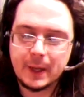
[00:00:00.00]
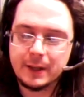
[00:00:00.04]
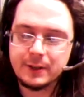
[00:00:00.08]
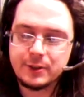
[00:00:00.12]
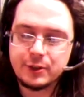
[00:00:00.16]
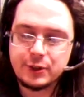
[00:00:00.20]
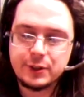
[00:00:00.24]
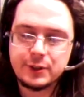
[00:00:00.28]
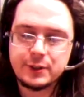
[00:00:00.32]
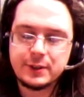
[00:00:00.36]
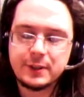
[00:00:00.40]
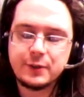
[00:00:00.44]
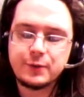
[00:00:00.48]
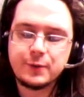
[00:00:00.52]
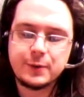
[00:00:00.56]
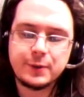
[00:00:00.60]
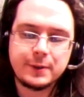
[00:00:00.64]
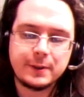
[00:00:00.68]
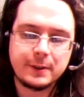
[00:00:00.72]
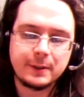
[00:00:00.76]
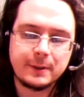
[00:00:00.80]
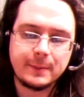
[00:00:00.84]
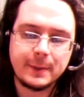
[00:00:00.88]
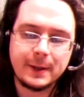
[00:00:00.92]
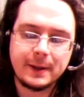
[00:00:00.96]
it's just
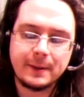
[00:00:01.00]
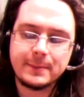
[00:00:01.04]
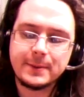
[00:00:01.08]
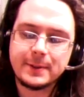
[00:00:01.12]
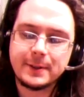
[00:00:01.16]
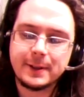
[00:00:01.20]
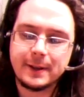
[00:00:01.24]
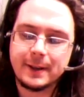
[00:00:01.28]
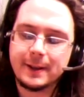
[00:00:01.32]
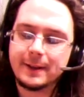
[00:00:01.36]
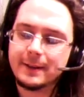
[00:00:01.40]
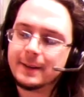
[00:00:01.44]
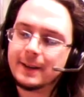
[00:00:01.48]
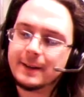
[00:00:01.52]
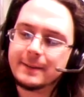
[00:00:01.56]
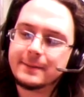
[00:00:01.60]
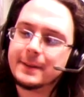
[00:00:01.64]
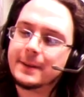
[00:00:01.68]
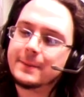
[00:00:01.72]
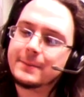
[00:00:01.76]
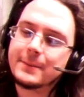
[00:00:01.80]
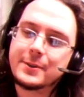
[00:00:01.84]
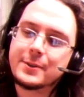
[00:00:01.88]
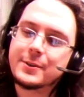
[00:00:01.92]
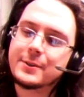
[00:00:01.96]
interesting to me. I'm sorry. I,
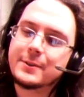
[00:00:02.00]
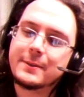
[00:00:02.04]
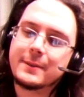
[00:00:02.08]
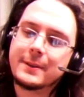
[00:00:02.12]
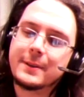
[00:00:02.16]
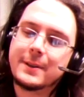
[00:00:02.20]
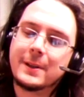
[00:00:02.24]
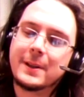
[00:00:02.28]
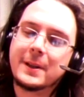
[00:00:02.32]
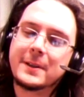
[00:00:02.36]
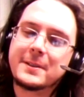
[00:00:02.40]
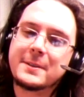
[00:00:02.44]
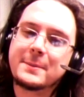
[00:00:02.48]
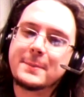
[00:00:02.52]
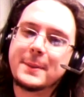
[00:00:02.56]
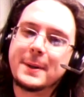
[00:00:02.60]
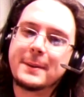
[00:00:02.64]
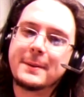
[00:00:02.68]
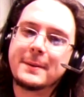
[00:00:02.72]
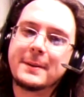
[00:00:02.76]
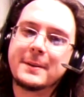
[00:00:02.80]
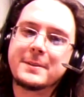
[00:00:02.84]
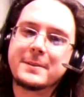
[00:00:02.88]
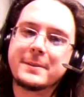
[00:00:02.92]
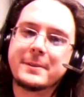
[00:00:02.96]
I'm just collecting
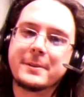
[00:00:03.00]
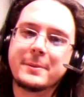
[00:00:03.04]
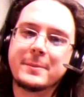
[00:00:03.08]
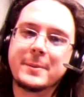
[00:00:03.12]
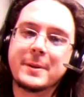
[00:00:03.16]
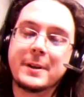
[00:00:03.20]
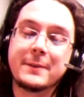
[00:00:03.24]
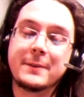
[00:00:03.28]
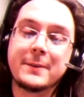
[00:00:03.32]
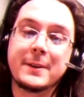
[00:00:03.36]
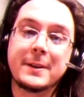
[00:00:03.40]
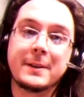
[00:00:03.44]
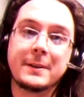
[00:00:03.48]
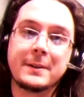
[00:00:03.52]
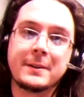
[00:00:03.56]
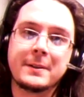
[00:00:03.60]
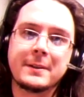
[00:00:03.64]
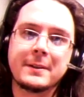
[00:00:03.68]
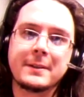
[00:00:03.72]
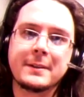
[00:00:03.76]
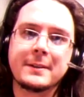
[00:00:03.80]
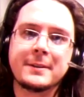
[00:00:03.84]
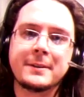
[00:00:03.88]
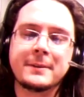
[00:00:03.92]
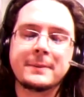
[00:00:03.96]
my thoughts a little bit. I've had a
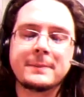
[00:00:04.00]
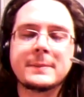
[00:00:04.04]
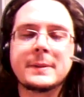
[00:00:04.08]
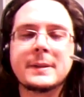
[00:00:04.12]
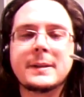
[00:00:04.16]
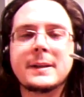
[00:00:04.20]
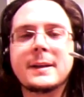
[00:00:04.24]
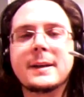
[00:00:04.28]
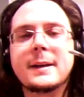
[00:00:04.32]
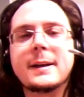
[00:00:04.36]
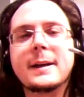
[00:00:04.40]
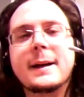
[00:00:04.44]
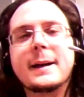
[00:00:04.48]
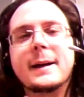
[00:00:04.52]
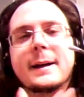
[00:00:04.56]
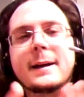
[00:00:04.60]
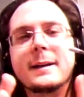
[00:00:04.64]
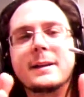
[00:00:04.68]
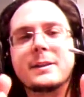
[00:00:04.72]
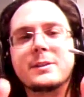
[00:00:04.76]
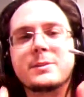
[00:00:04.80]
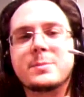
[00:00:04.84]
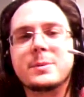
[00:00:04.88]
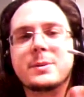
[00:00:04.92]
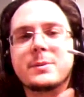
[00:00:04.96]
long night.
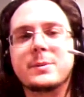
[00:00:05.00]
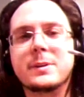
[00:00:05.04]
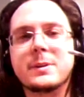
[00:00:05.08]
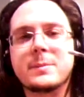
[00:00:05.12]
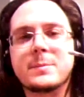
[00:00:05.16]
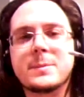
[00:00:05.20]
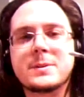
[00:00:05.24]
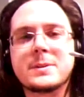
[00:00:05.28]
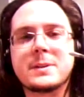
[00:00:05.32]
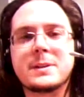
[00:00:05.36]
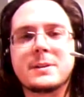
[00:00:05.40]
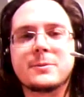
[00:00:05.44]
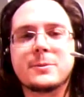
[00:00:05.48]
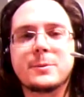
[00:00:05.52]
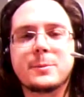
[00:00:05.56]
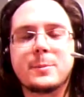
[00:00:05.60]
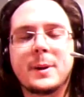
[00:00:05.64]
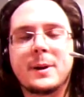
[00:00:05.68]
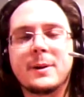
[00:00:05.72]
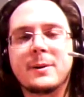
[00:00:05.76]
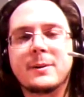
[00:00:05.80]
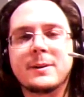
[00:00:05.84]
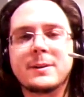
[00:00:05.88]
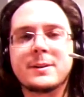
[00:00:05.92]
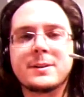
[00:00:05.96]
It's been really busy here with
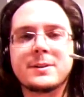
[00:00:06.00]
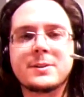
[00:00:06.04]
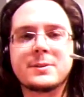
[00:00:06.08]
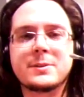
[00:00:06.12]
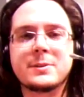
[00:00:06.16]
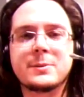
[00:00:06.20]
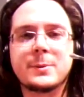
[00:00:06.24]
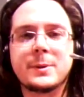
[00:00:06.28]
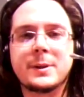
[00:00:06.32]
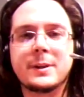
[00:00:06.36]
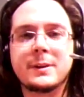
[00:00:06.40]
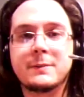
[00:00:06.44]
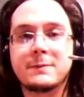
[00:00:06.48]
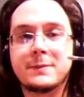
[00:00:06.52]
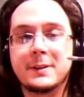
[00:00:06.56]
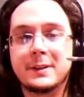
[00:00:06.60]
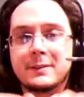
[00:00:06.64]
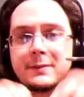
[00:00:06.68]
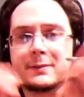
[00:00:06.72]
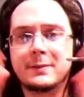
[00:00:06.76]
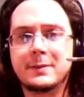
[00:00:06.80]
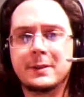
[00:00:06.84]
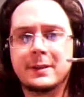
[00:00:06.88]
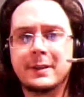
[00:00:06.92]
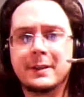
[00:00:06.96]
power outages and whatnot. In
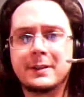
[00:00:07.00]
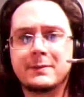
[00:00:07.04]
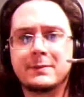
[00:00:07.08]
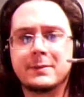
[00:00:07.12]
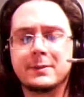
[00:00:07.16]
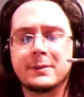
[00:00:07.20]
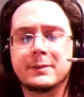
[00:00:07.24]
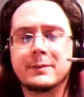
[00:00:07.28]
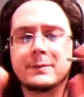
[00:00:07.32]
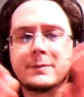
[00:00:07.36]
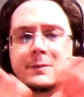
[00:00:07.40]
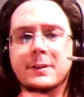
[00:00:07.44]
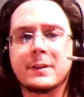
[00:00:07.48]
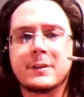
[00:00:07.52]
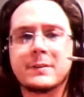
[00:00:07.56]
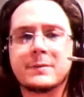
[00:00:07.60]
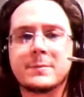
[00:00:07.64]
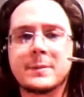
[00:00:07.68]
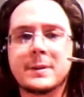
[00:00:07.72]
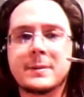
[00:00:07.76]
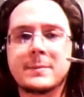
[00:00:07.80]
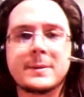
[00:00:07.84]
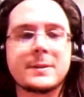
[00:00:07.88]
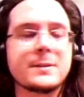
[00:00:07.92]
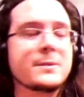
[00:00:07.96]
fact, if the lights flicker,
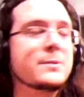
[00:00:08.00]
forgive me